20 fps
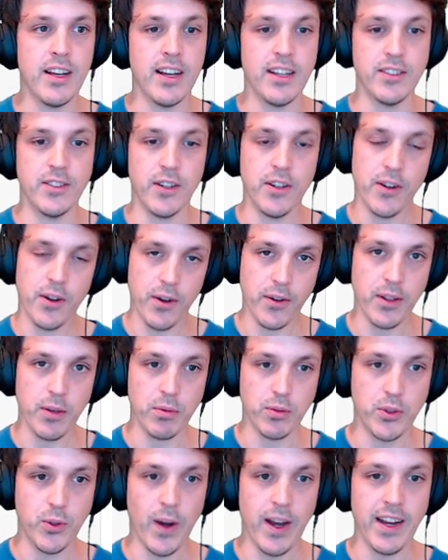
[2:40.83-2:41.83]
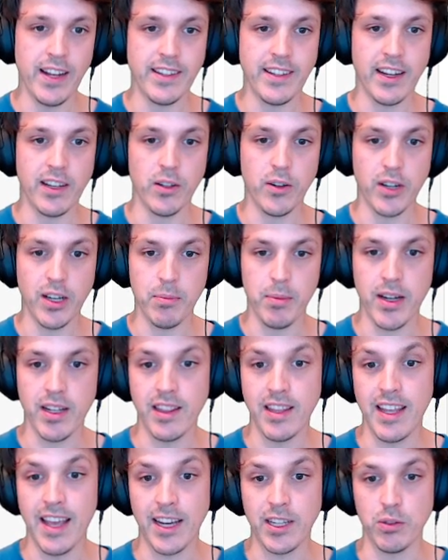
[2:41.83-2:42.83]
And so not only will training take longer,
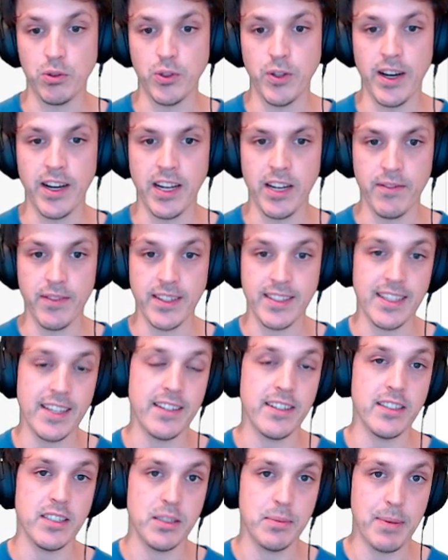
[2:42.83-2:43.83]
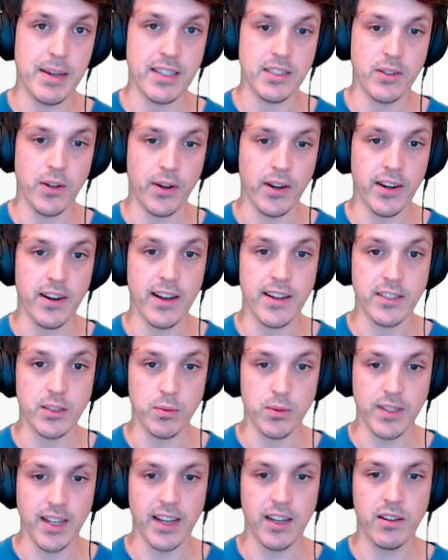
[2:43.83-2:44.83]
but the actual training of the sentence piece tokenizer
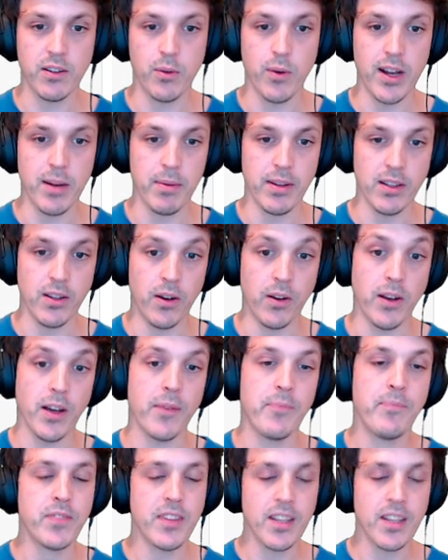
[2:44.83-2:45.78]
will take quite a bit longer.